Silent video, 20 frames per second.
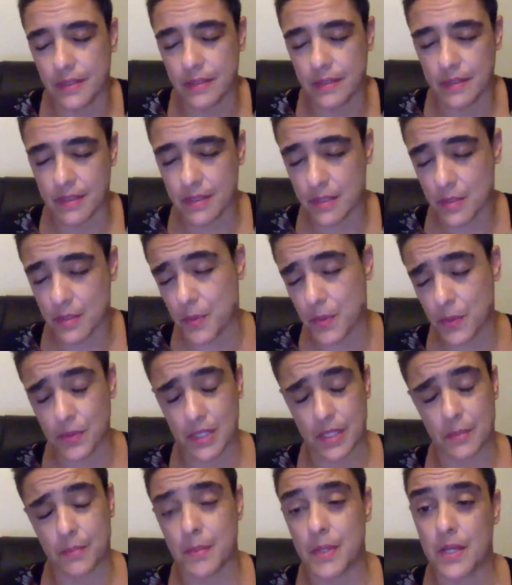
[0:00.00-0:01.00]

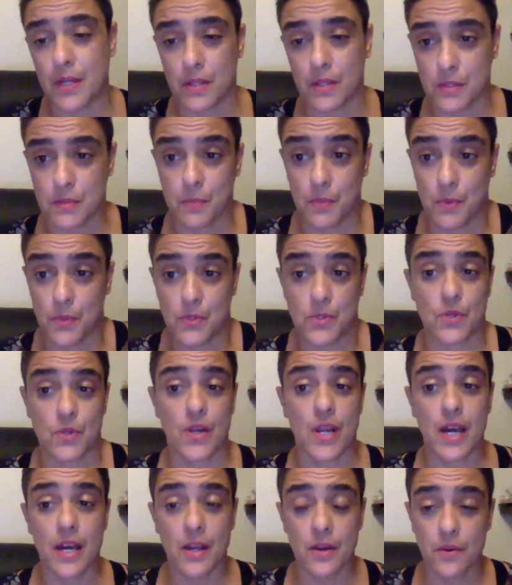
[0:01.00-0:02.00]
disputed, because
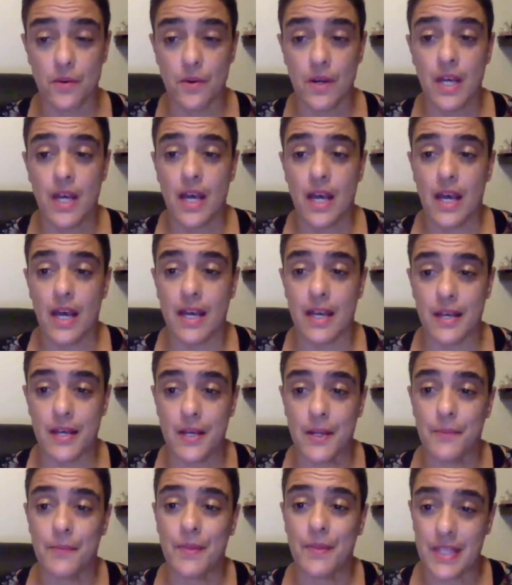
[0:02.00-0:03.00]
Bolsonaro
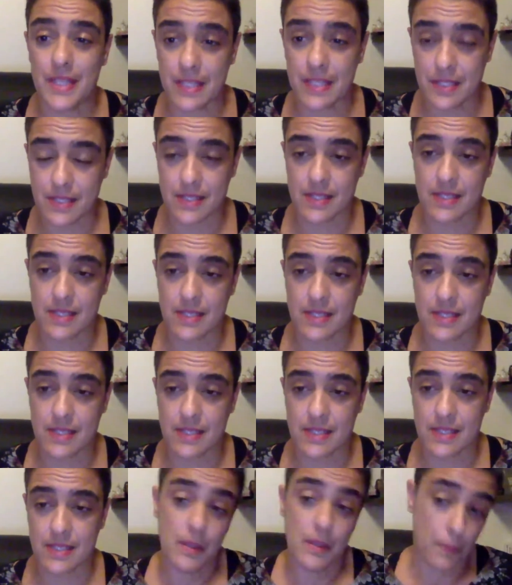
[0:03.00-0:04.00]
is
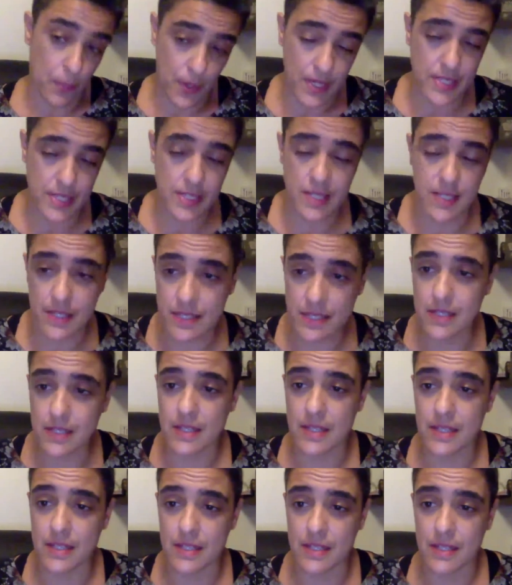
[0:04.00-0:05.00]
the president.
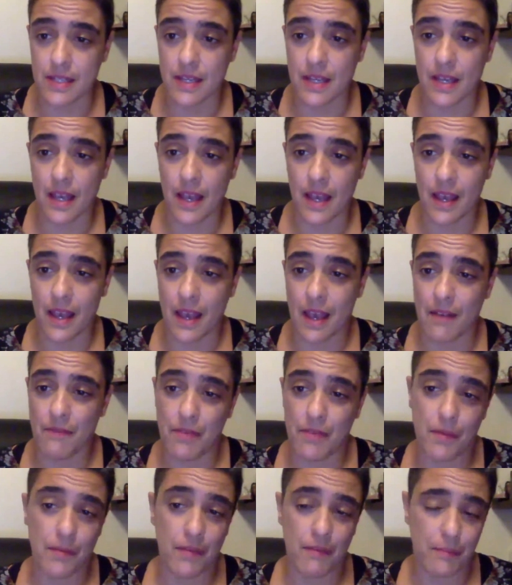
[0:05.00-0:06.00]
He have
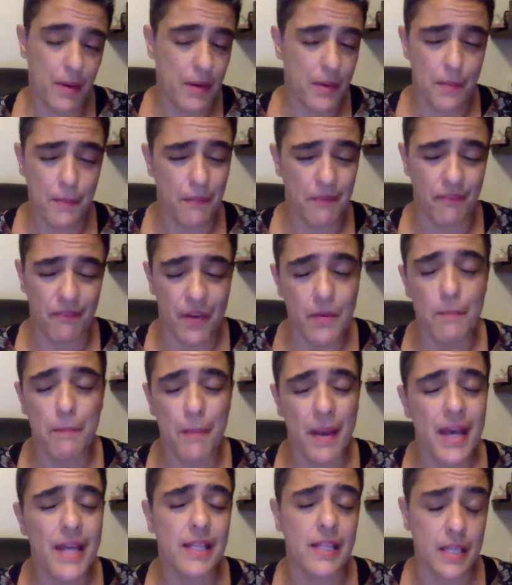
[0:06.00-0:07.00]
a very
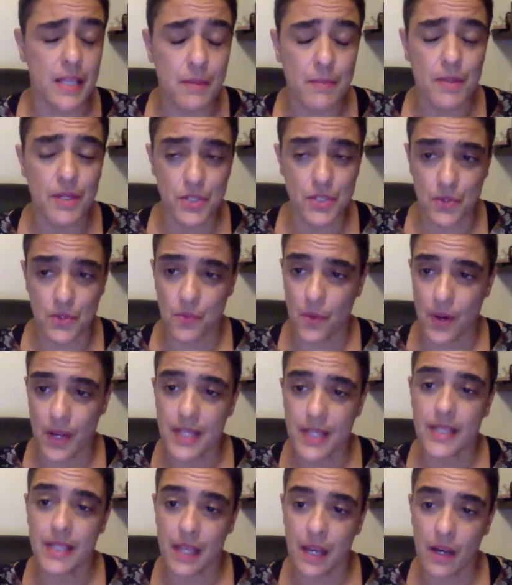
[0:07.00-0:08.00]
bad image
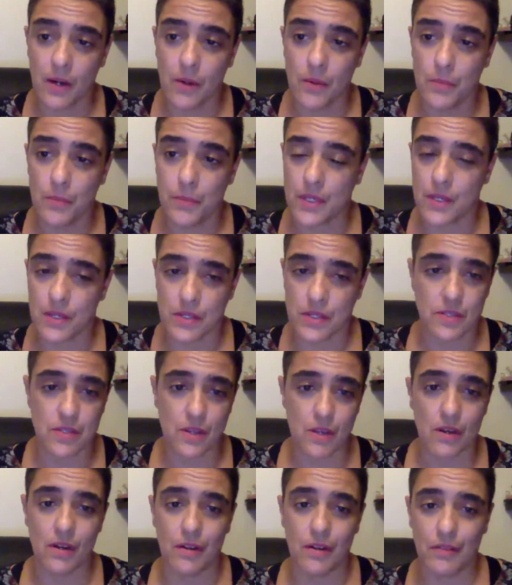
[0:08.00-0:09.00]
right now because
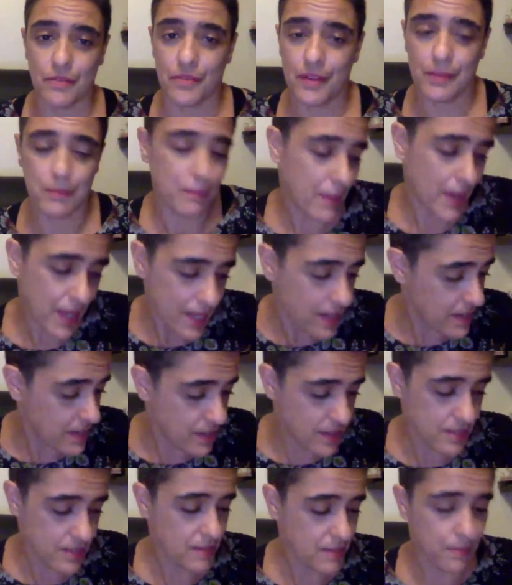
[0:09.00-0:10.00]
of
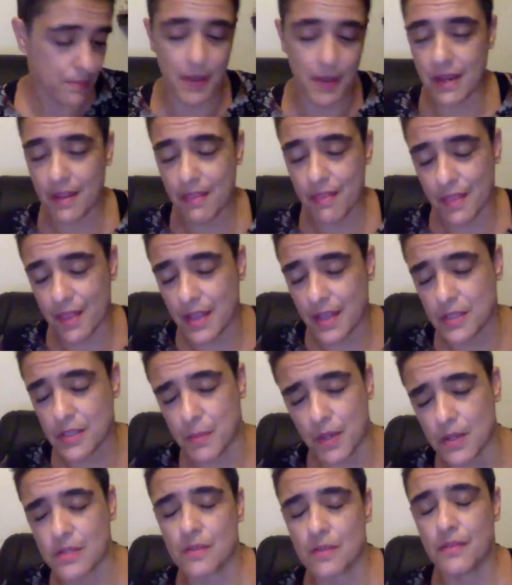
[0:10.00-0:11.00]
many things,
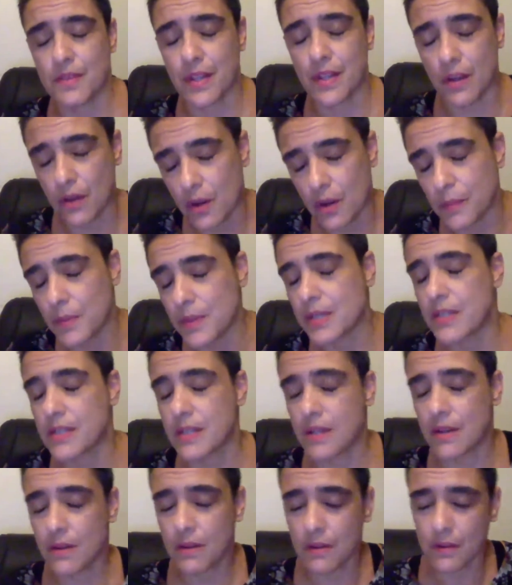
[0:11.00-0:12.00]
because of the economic
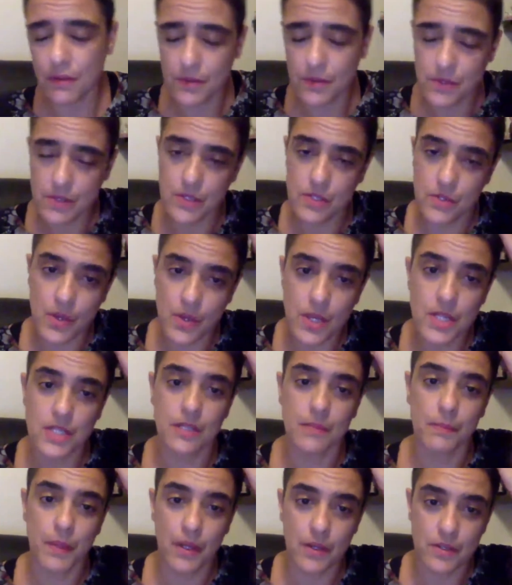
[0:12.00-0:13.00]
situation,
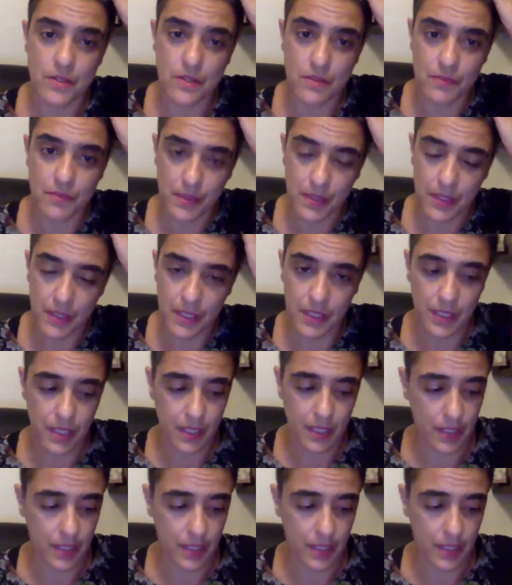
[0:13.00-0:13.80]
because of the